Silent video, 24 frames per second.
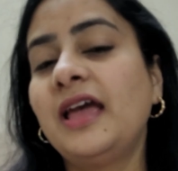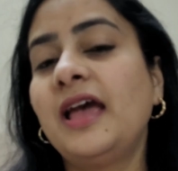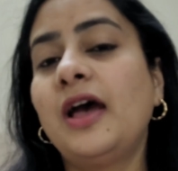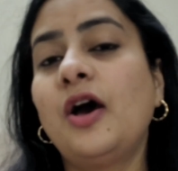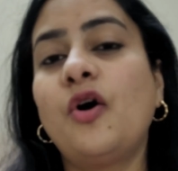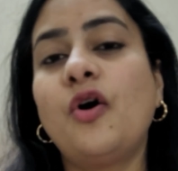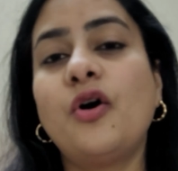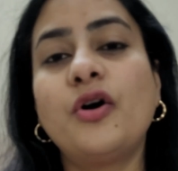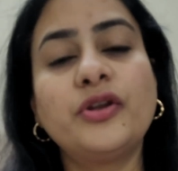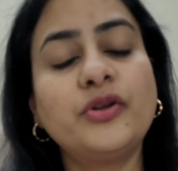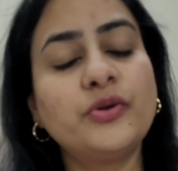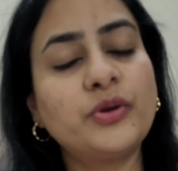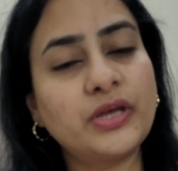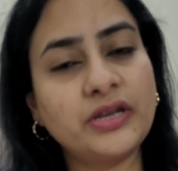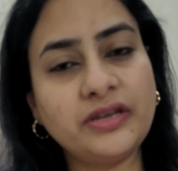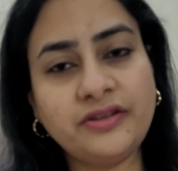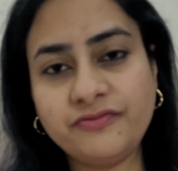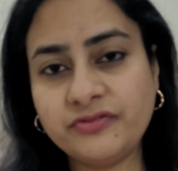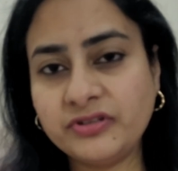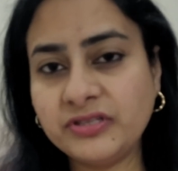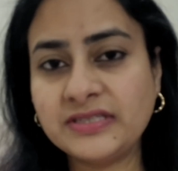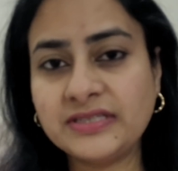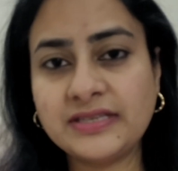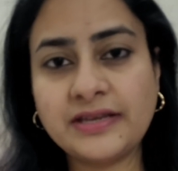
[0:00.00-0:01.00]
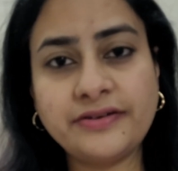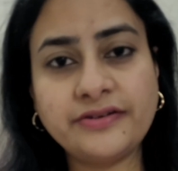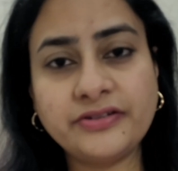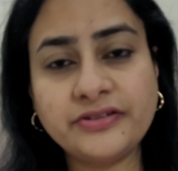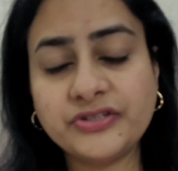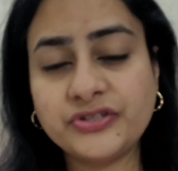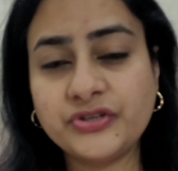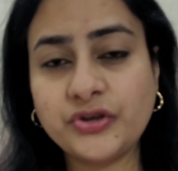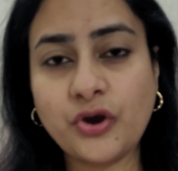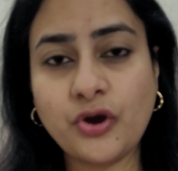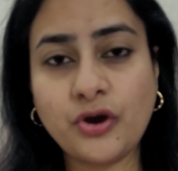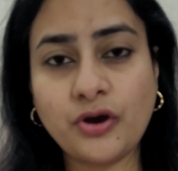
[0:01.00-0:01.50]
or you can even send us
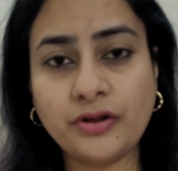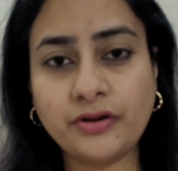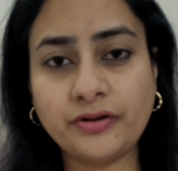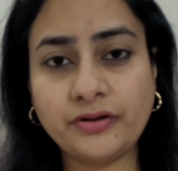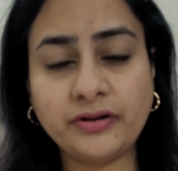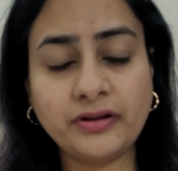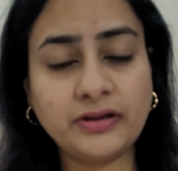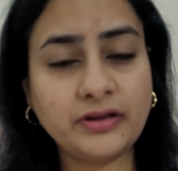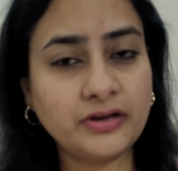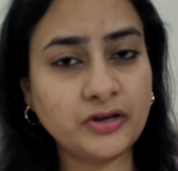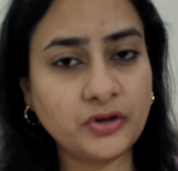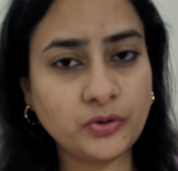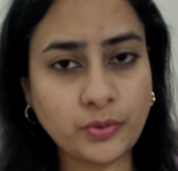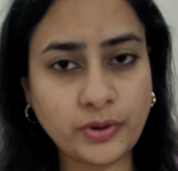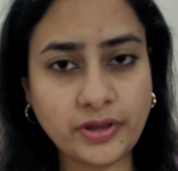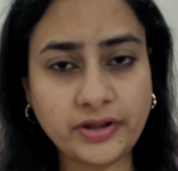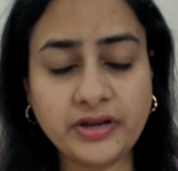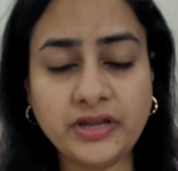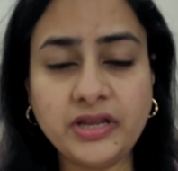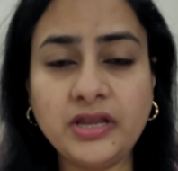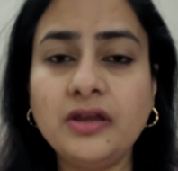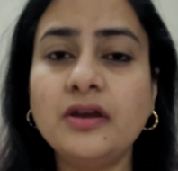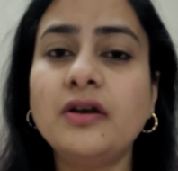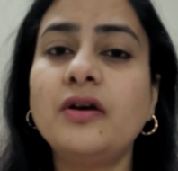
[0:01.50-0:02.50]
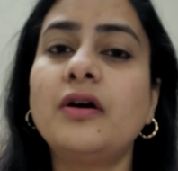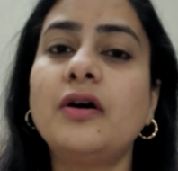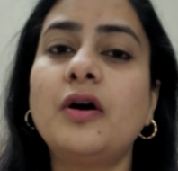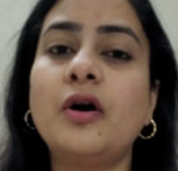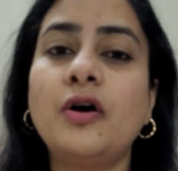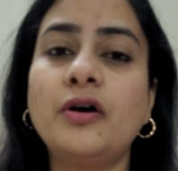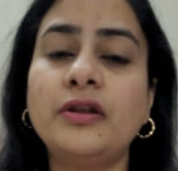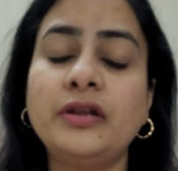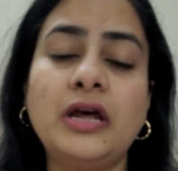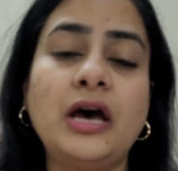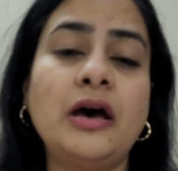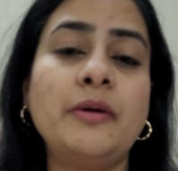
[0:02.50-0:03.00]
your query
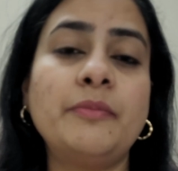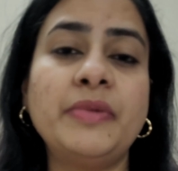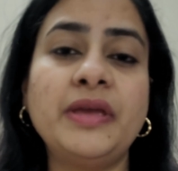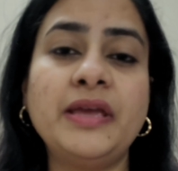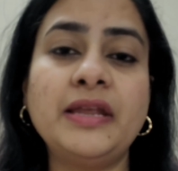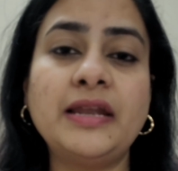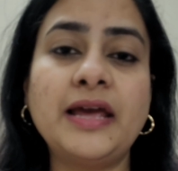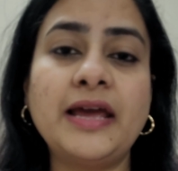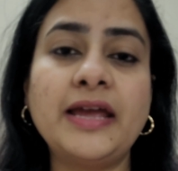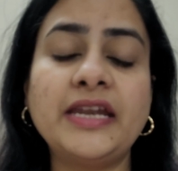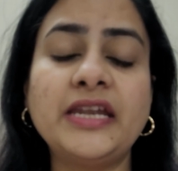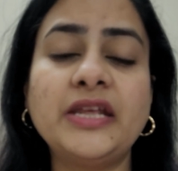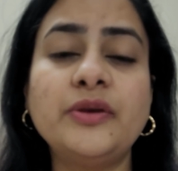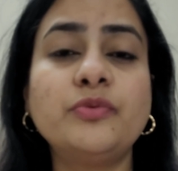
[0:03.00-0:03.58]
on our mail ID,